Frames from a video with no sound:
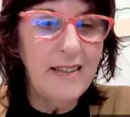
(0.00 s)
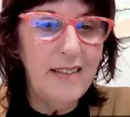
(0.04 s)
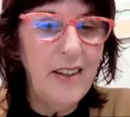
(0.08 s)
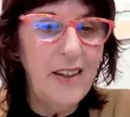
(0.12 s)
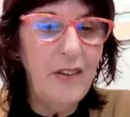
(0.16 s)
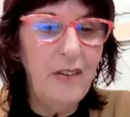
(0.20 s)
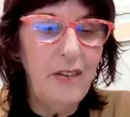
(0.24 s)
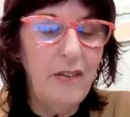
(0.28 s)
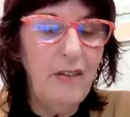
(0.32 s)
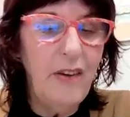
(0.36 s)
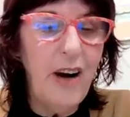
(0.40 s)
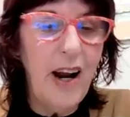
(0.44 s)

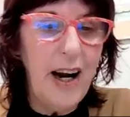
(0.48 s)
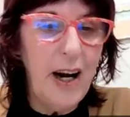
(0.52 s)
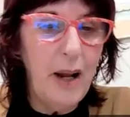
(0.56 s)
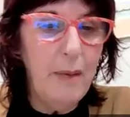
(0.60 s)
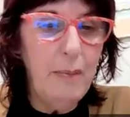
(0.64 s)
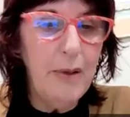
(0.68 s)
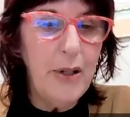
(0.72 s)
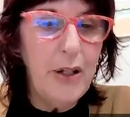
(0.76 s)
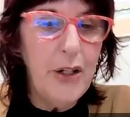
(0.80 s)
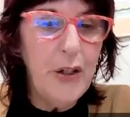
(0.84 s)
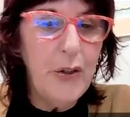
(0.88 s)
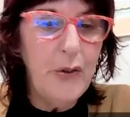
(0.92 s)
right
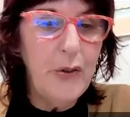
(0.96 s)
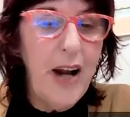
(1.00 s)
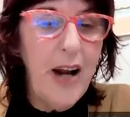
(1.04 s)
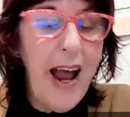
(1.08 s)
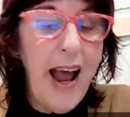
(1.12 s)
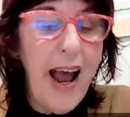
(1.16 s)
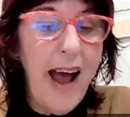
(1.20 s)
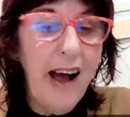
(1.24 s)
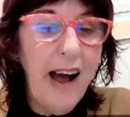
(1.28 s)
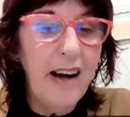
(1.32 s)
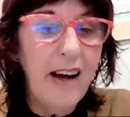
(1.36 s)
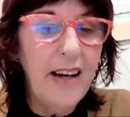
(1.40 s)
up until
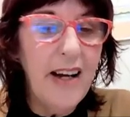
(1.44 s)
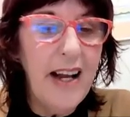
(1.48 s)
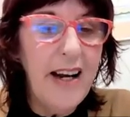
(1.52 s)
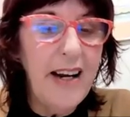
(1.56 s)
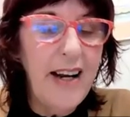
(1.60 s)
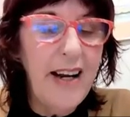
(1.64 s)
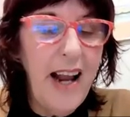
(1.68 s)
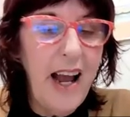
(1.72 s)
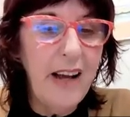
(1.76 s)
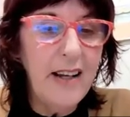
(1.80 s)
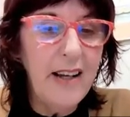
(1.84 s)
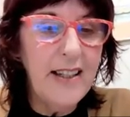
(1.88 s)
now. And
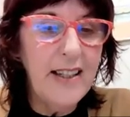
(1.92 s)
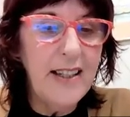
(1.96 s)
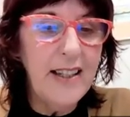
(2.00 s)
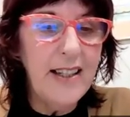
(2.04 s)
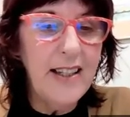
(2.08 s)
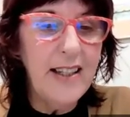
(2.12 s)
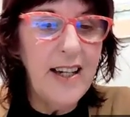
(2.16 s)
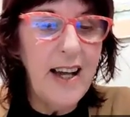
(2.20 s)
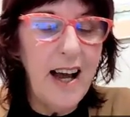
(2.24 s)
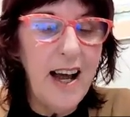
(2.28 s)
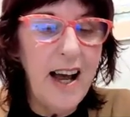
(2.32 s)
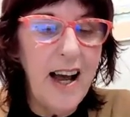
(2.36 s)
now's the
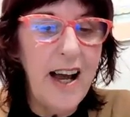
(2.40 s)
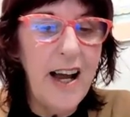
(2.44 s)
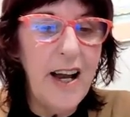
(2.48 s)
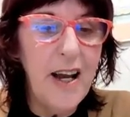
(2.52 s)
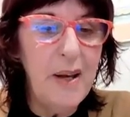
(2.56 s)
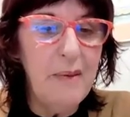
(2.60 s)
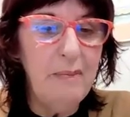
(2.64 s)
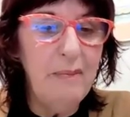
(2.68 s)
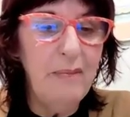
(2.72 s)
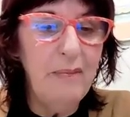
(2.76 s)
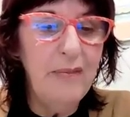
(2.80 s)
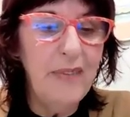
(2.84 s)

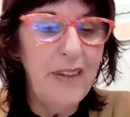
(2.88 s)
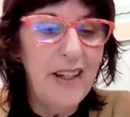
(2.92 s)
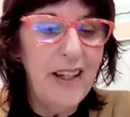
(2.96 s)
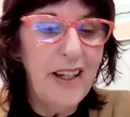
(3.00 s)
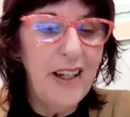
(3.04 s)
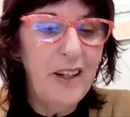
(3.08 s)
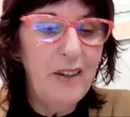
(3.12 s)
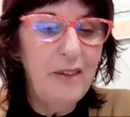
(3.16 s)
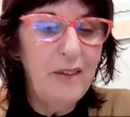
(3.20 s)
time